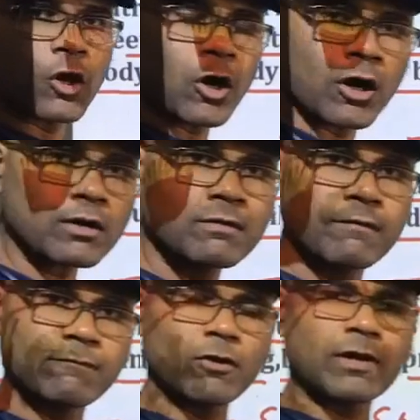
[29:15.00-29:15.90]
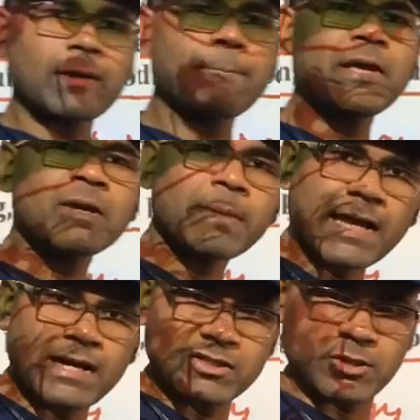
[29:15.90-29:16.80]
Or for repair
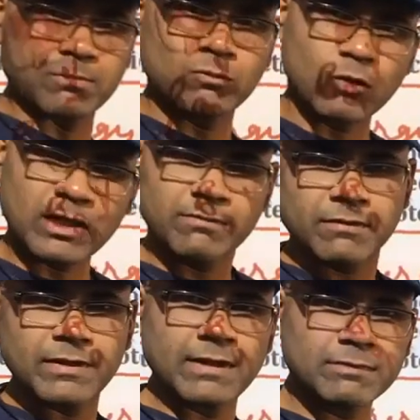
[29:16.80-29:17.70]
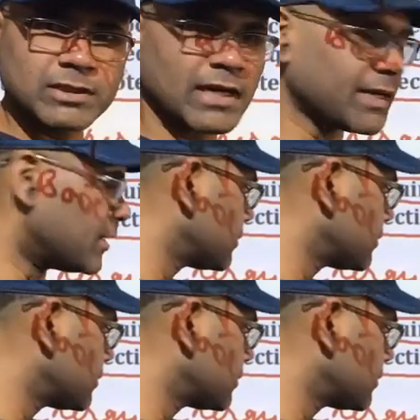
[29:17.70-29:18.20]
mechanism, whatever we have studied.